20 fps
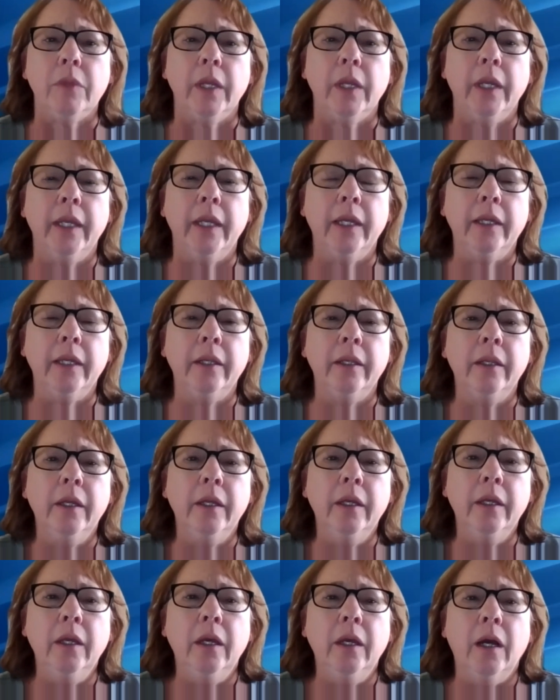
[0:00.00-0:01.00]
And
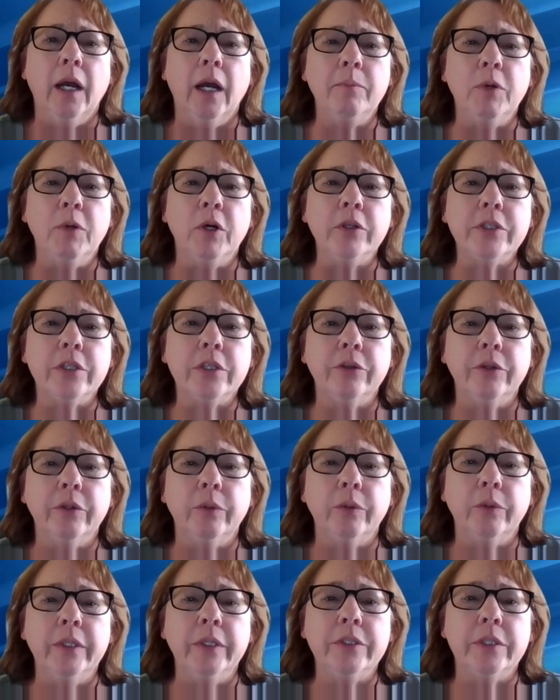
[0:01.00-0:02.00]
I'm also
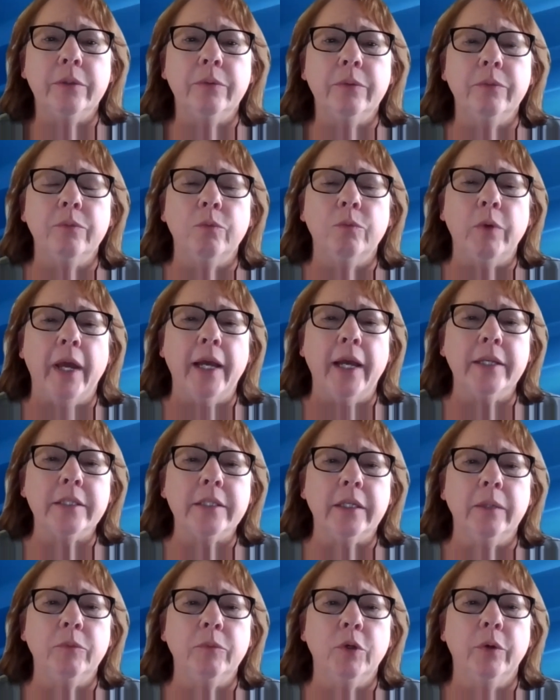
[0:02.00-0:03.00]
going to,
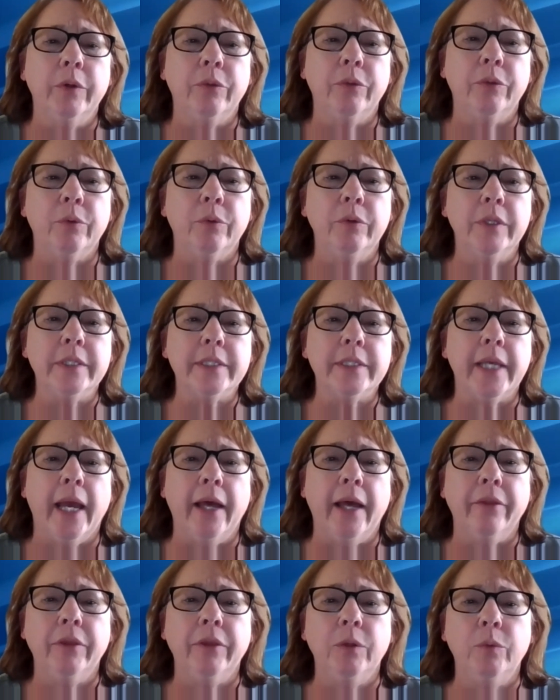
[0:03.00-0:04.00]
as I'm going through this,
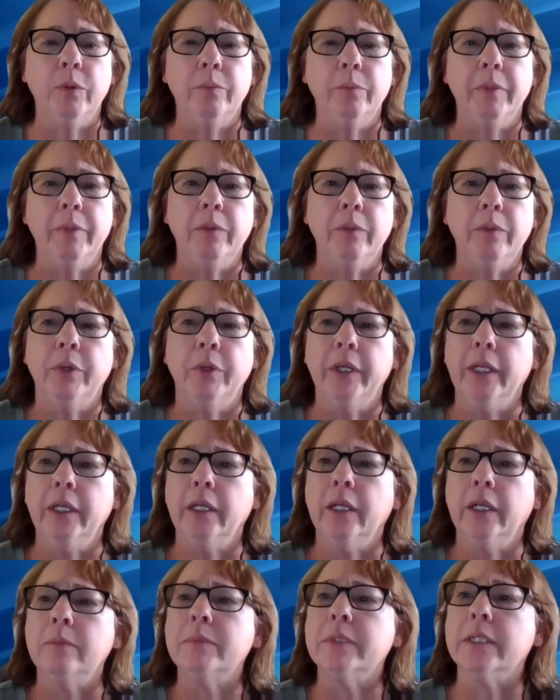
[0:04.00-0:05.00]
Kathy will be
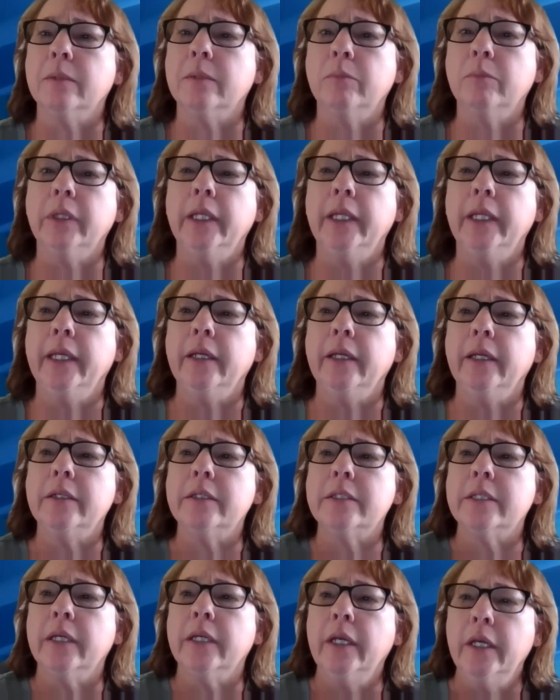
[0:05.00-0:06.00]
putting up some
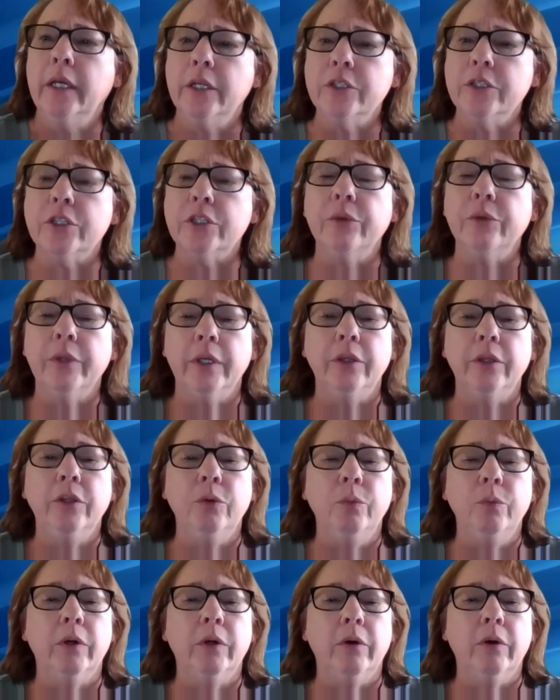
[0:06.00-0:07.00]
links so that
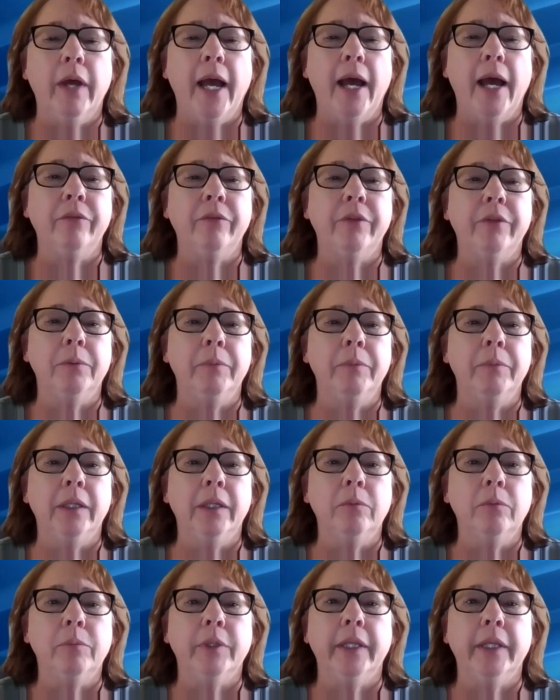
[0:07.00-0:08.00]
you will have them
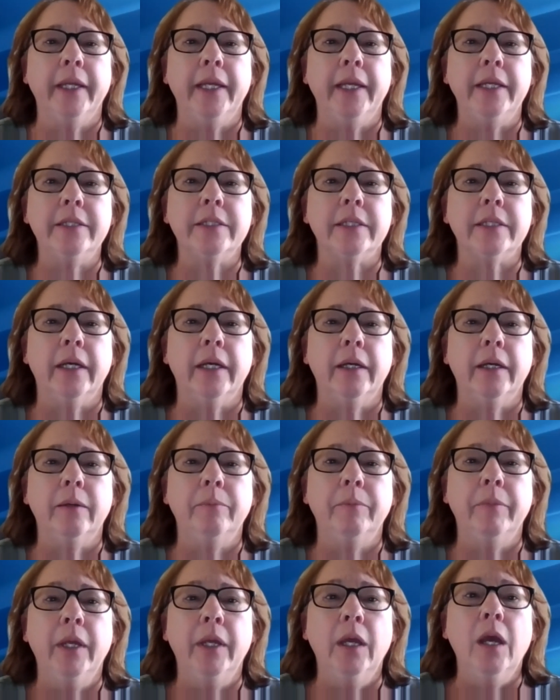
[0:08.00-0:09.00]
in place.
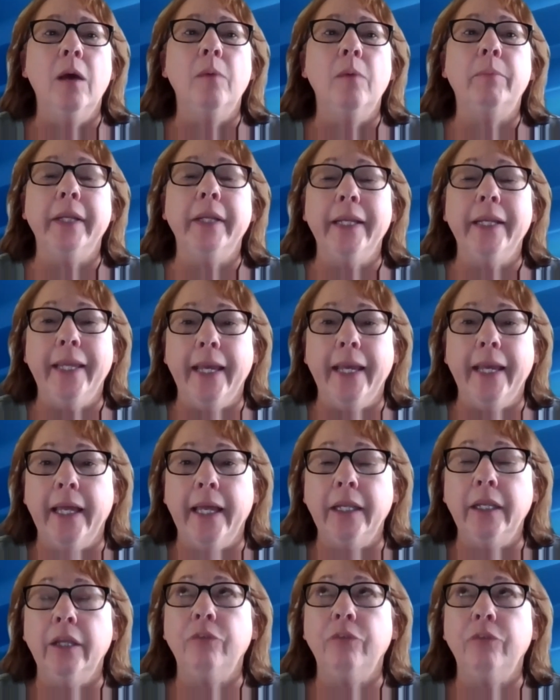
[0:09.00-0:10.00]
But
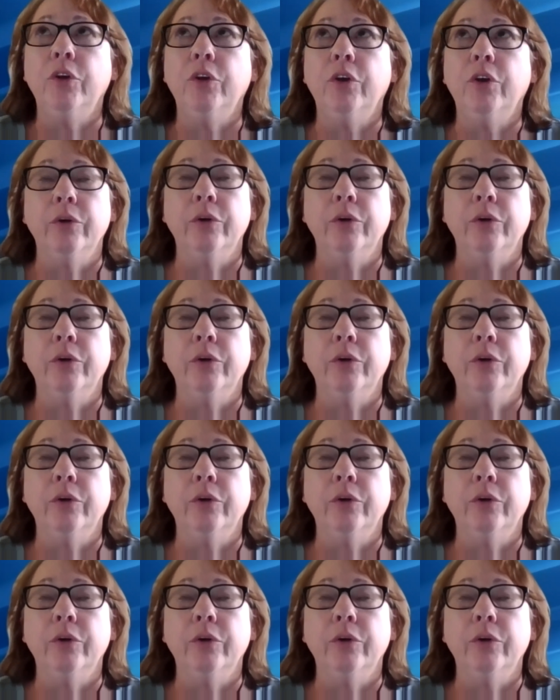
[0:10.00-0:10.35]
again, if you go